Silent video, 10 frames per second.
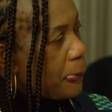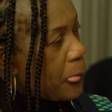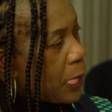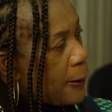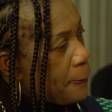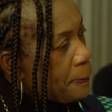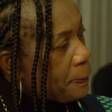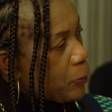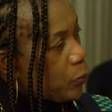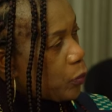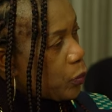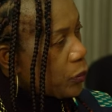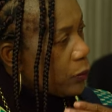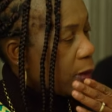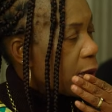drop dead
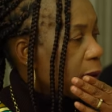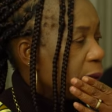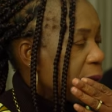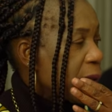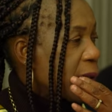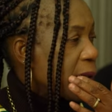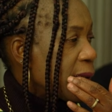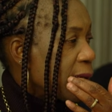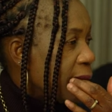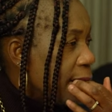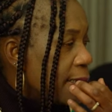today, it is only your family.